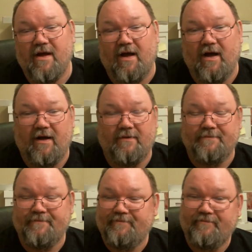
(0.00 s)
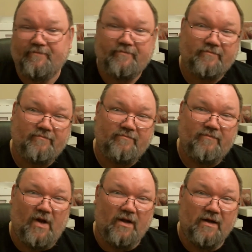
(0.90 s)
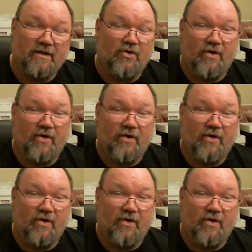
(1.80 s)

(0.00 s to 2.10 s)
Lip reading: Let's go